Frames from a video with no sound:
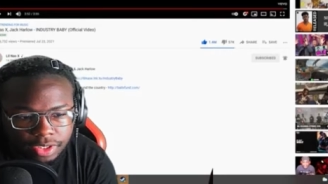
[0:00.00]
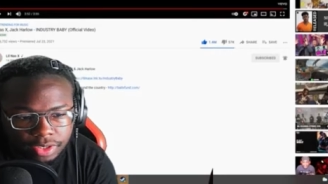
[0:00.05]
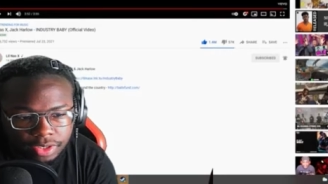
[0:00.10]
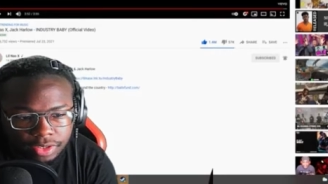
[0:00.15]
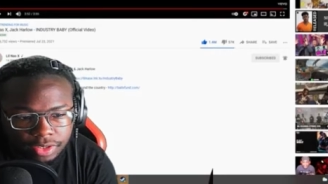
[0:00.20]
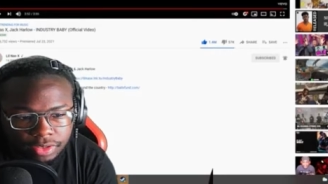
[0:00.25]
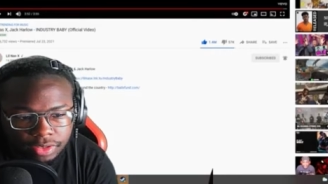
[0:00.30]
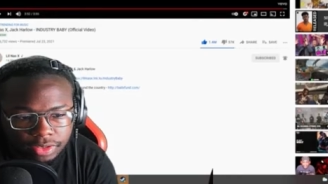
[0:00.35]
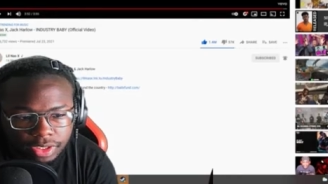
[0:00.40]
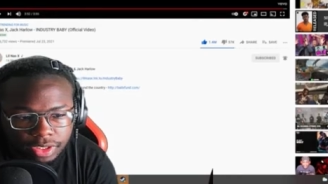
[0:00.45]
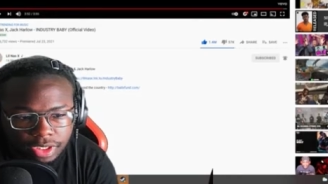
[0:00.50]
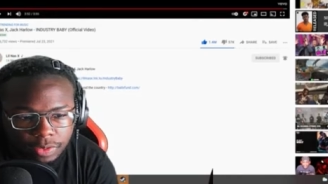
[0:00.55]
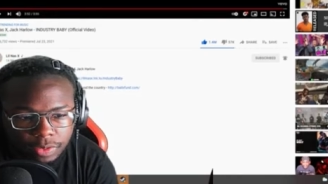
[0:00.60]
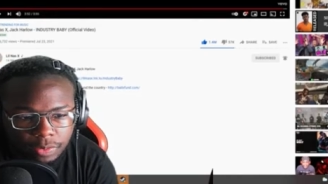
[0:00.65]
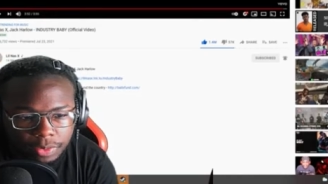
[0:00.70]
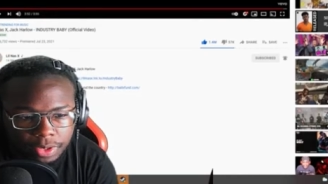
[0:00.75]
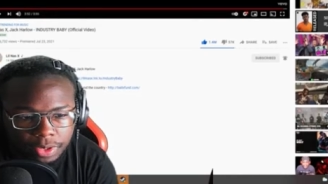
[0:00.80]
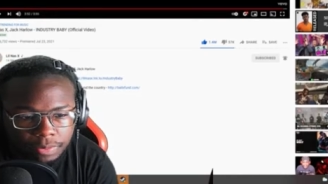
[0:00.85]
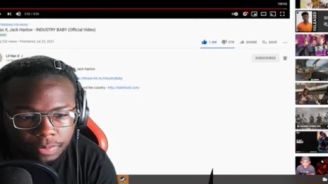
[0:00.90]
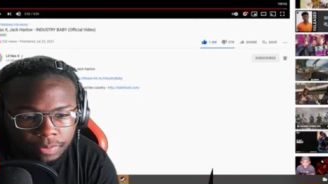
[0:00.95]
to help with
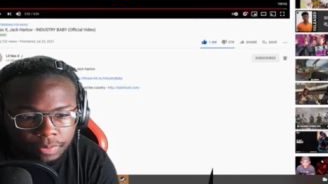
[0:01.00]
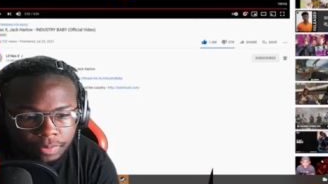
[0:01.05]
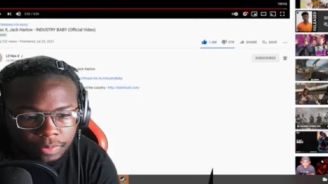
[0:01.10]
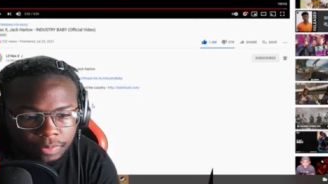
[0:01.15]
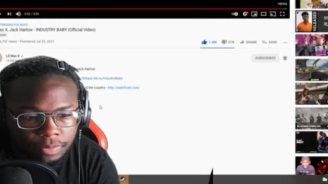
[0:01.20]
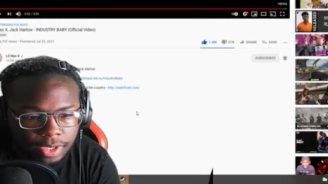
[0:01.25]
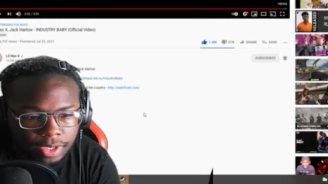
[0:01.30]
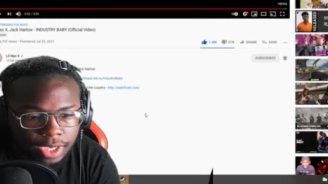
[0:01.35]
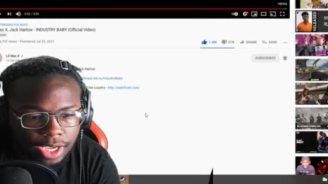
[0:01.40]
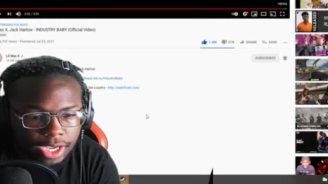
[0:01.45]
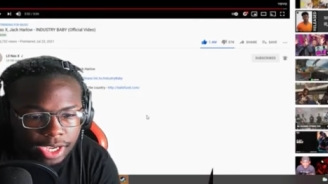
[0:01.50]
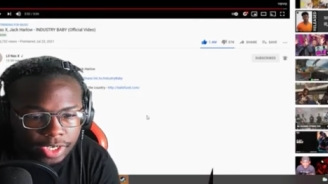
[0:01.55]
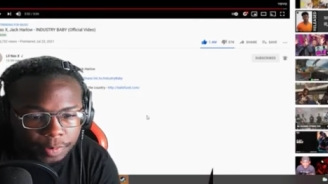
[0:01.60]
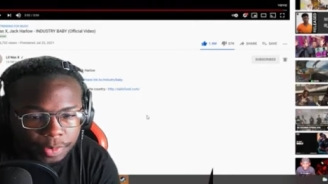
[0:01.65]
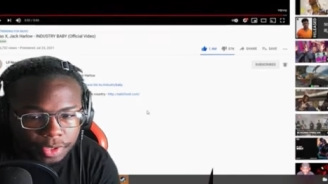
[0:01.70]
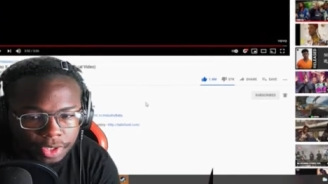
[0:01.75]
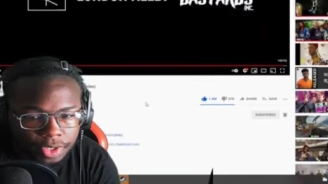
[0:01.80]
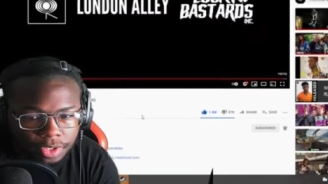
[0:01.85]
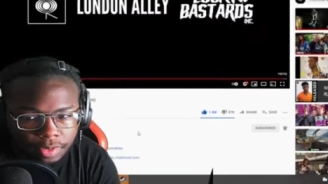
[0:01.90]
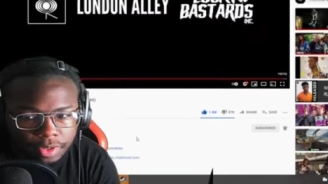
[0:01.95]
cash bail
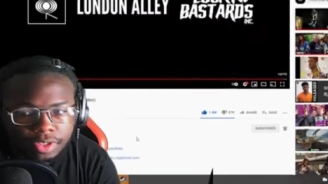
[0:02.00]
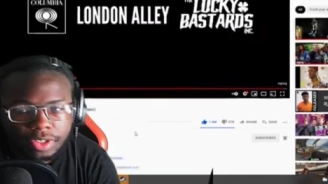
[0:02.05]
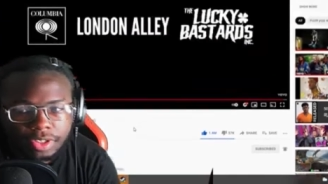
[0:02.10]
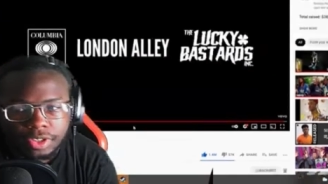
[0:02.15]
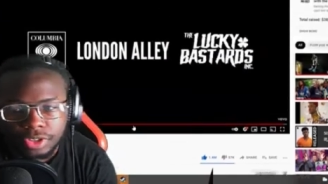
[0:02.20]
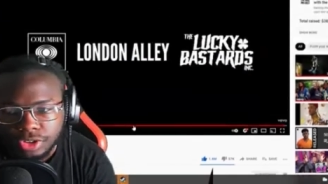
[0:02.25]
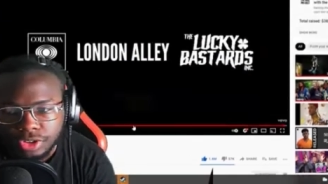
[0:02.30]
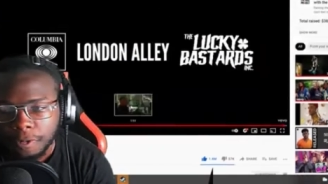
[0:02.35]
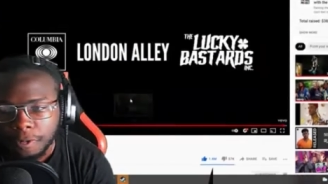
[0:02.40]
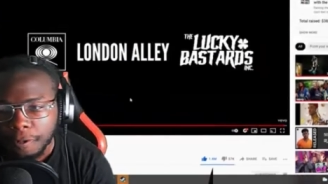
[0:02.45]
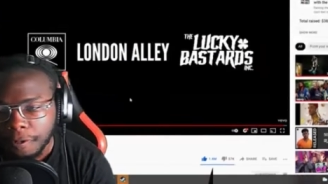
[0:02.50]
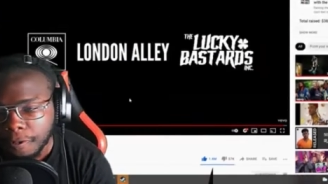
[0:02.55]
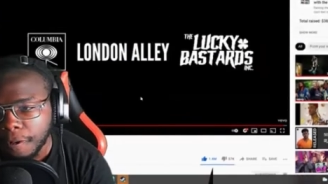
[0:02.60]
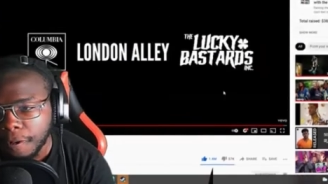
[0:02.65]
around the country. Okay.